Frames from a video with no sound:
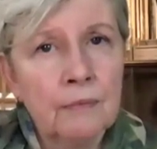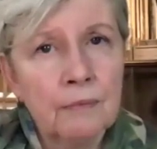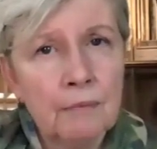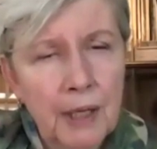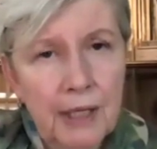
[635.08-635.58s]

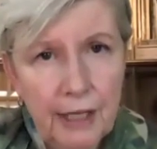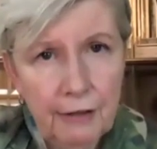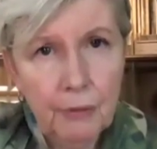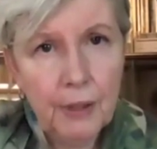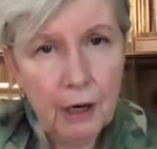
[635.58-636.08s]
But
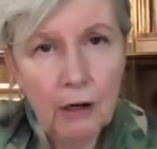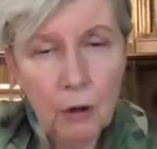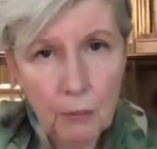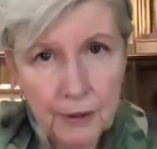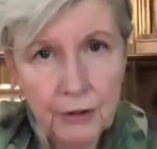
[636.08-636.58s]
if we are
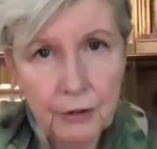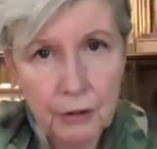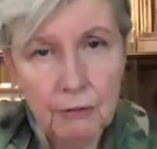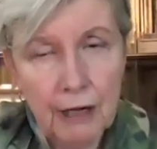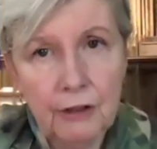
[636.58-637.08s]
open to
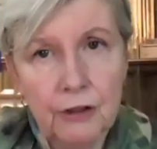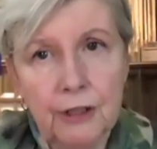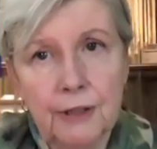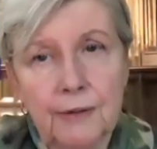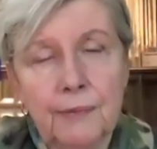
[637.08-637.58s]

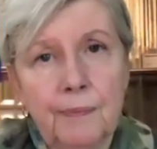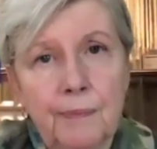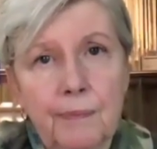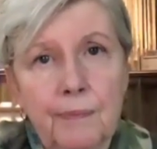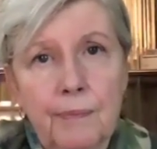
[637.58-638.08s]
correction,
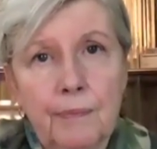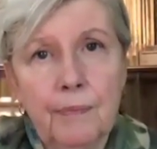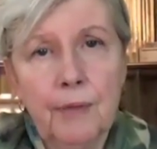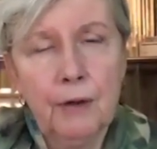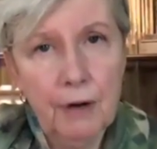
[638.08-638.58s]

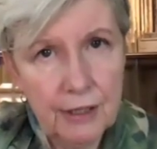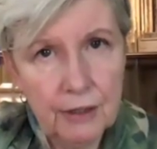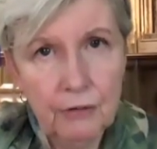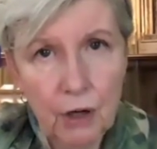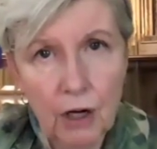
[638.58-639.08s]
the grace
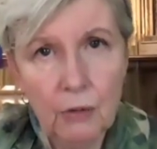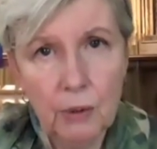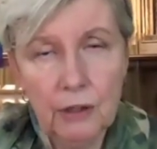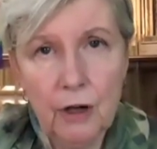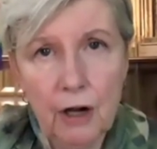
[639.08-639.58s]
of God
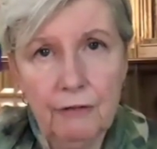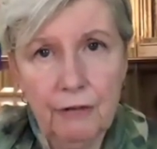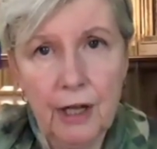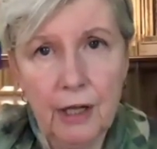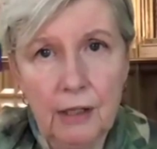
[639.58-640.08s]
will not
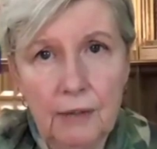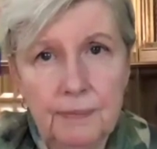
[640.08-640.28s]
fail.